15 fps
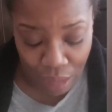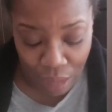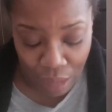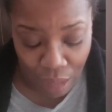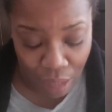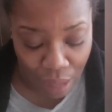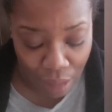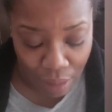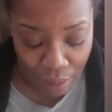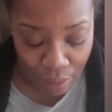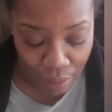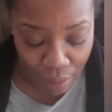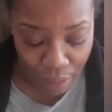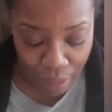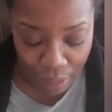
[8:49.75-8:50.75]
y'all,
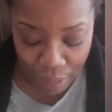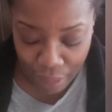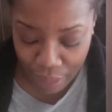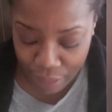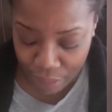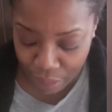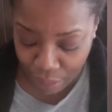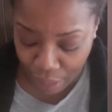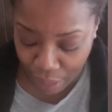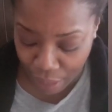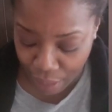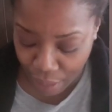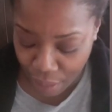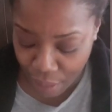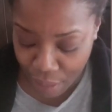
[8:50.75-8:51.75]
I just
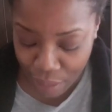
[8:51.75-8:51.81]
can't.